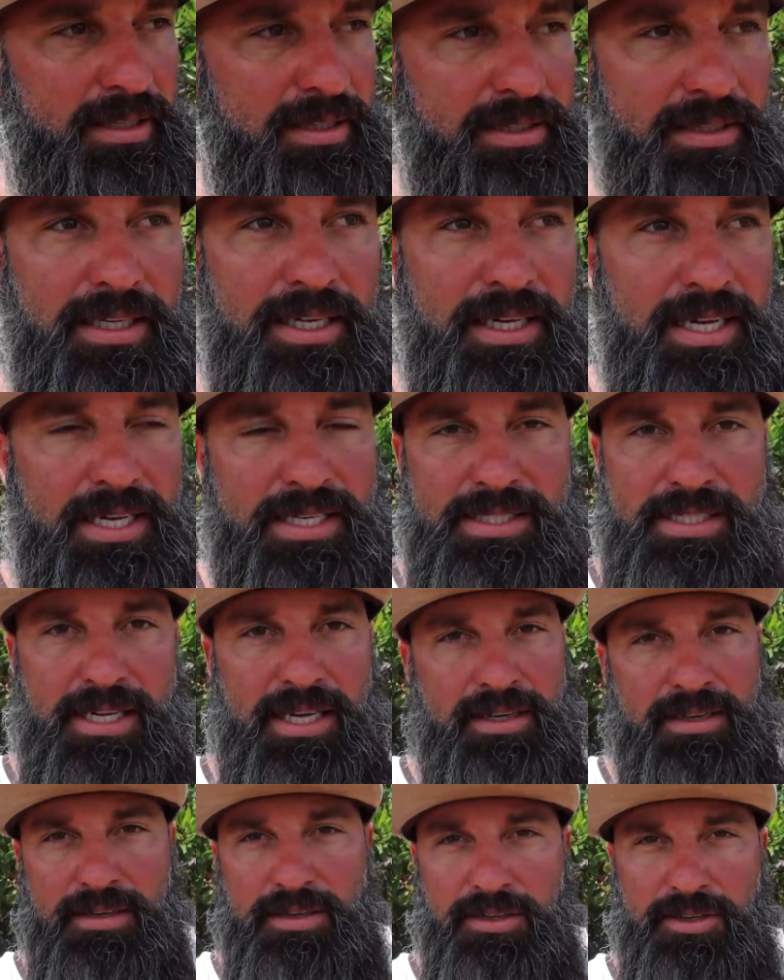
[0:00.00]
like I
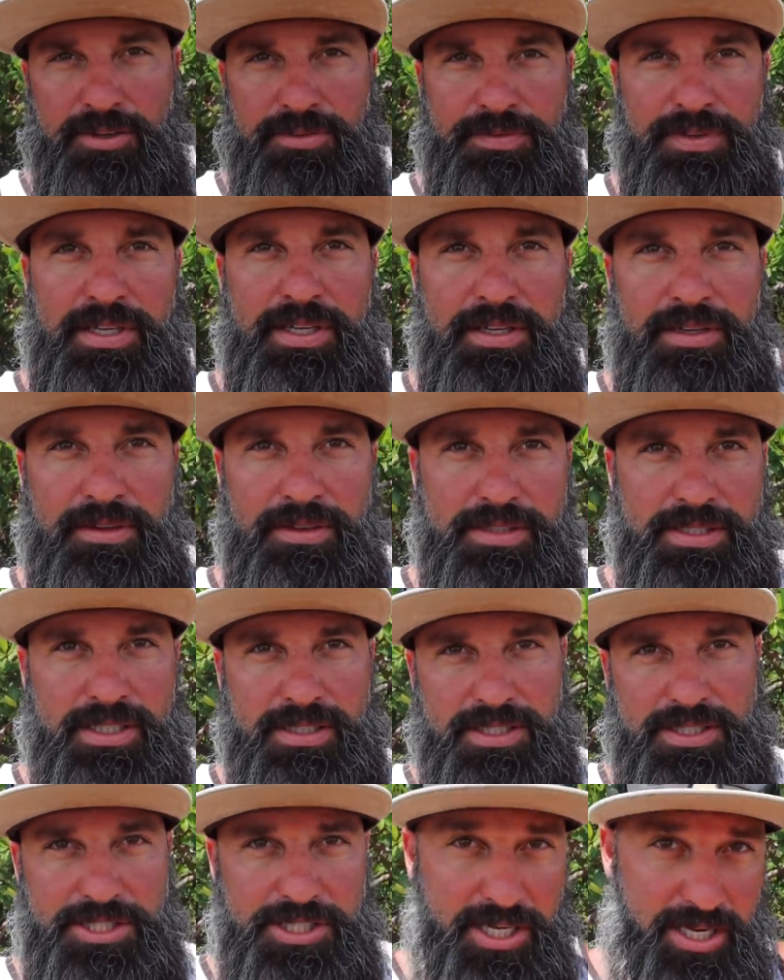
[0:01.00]
said in other videos
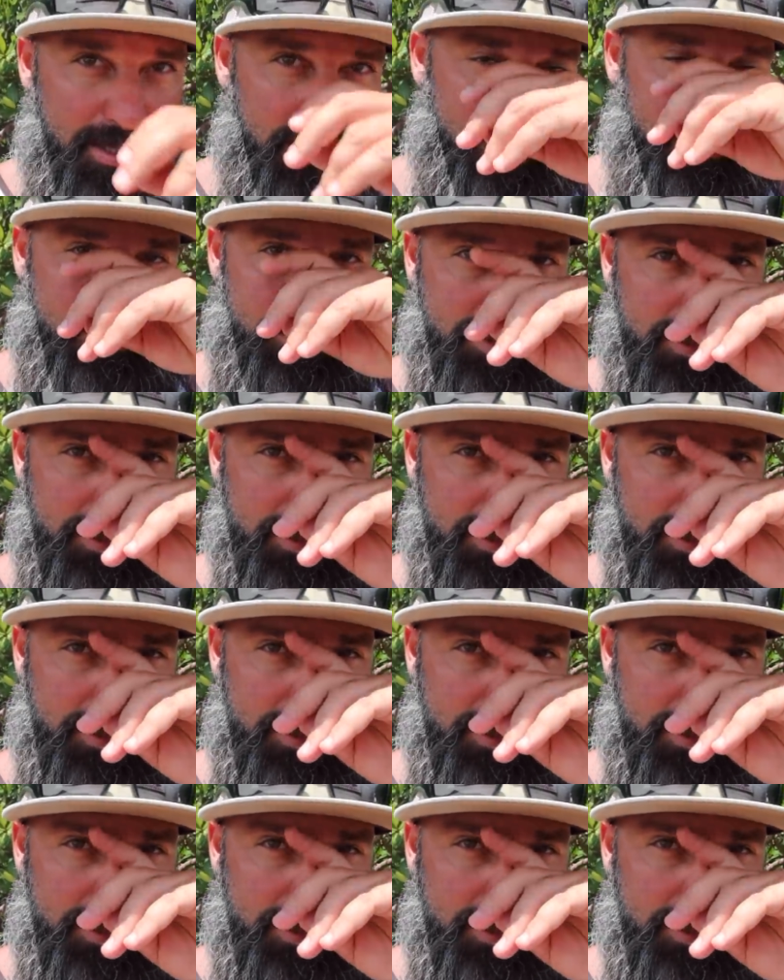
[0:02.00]
on this channel,